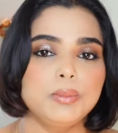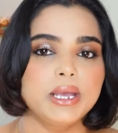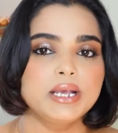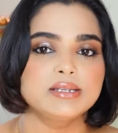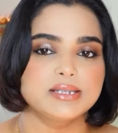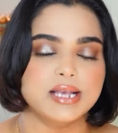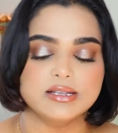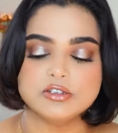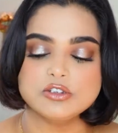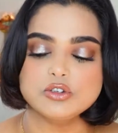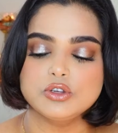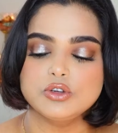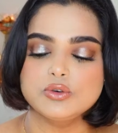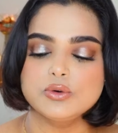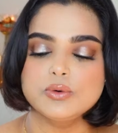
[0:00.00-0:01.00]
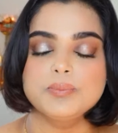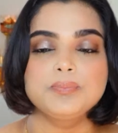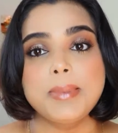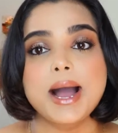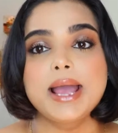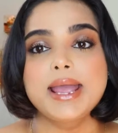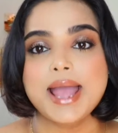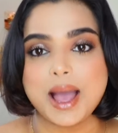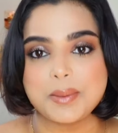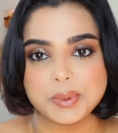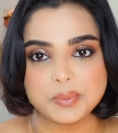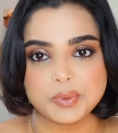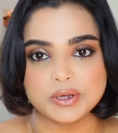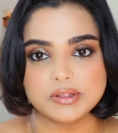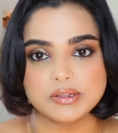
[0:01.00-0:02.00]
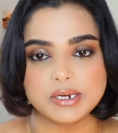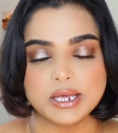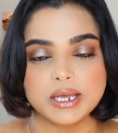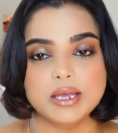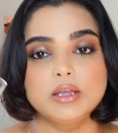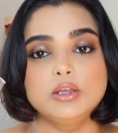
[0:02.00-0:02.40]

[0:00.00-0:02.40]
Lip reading: make sense to you, buy Happy Birthday.